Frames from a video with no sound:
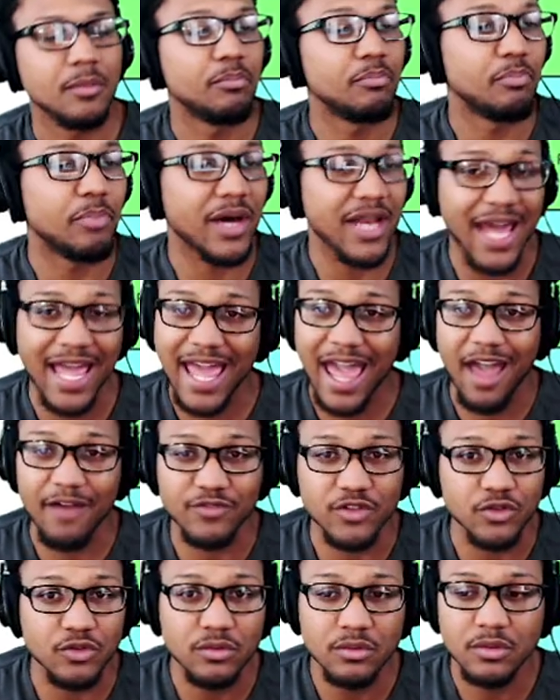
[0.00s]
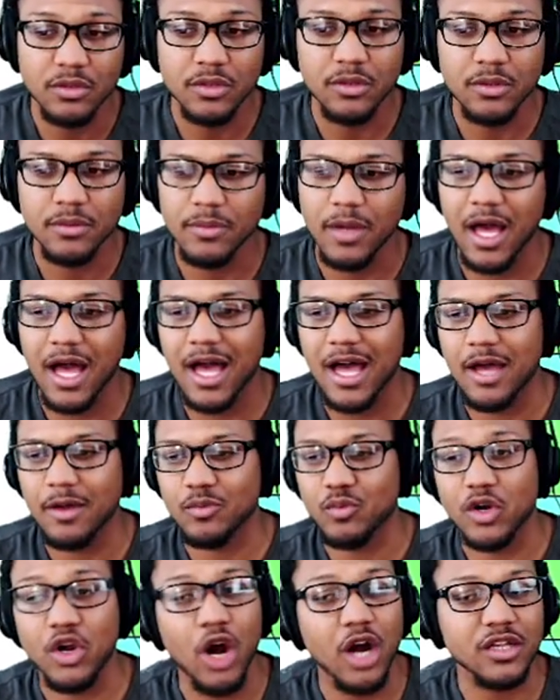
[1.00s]
but I have to, uh,
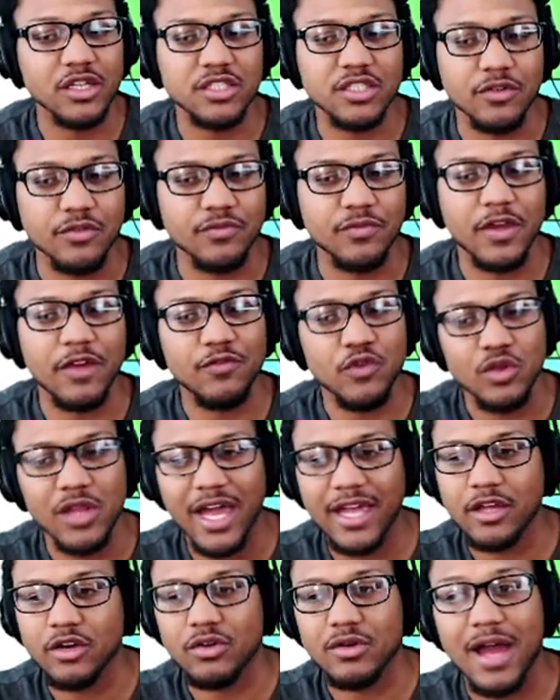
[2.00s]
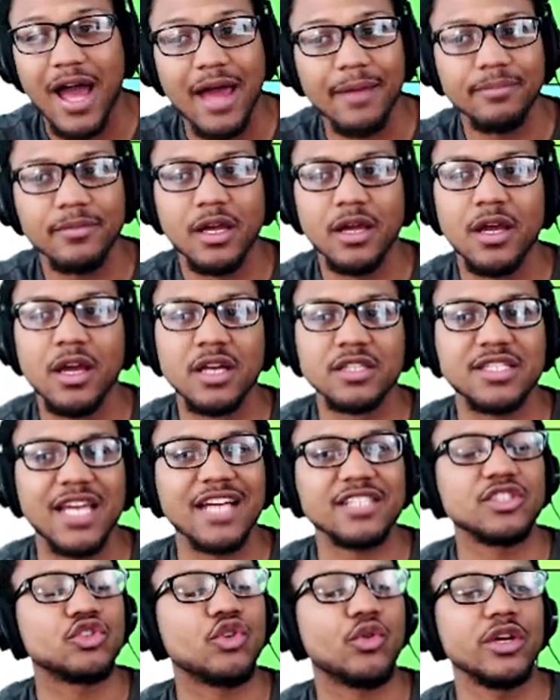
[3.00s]
regardless of if you like it or not,
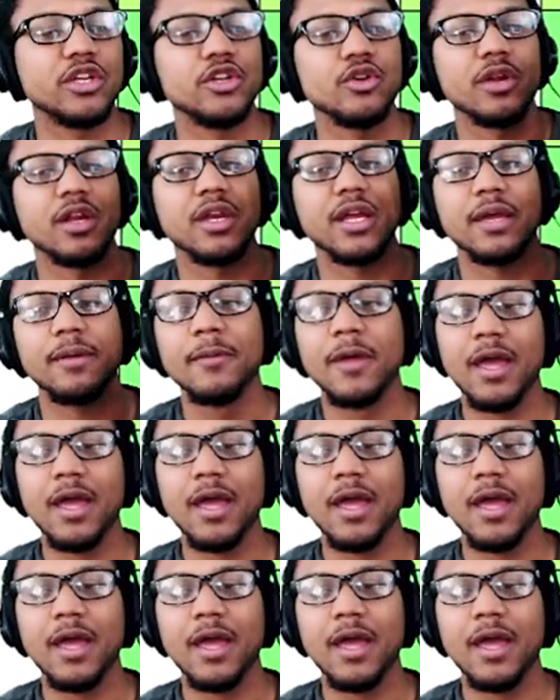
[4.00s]
Assassin's Creed Unity.